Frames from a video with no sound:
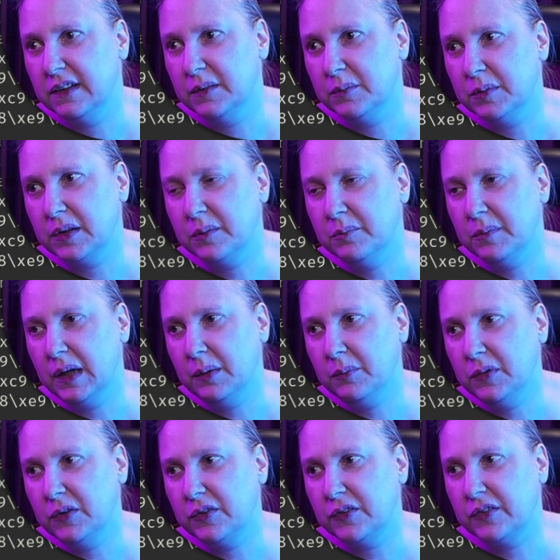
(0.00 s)
but the
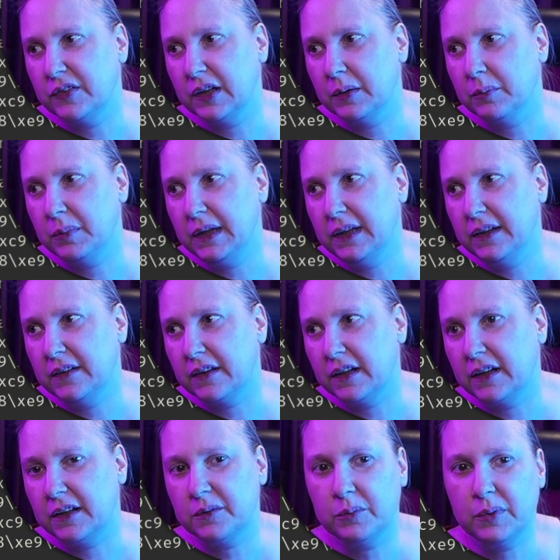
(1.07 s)
memory should still be
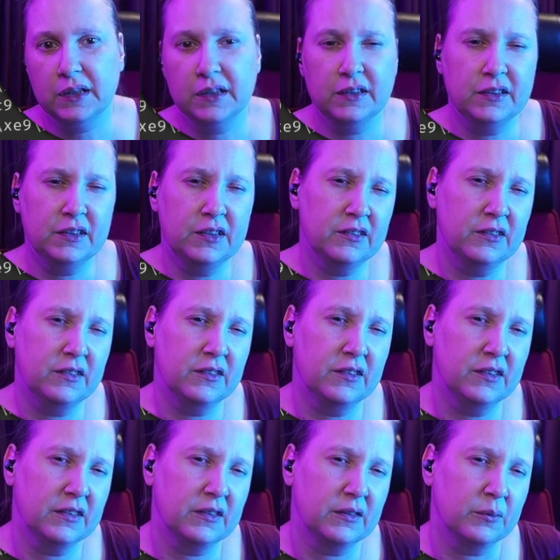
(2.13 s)
there. Why doesn't
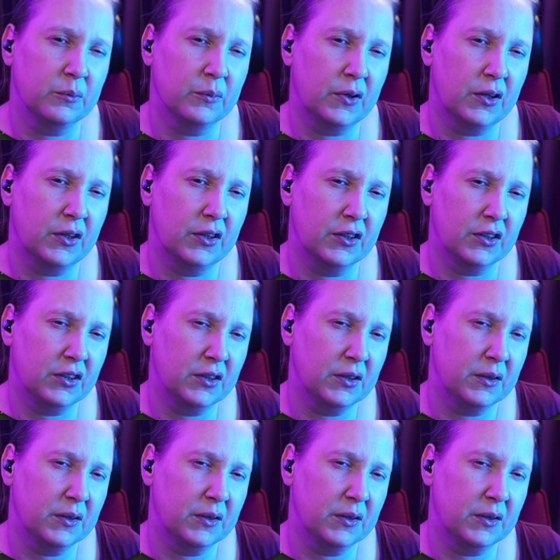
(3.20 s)
this work?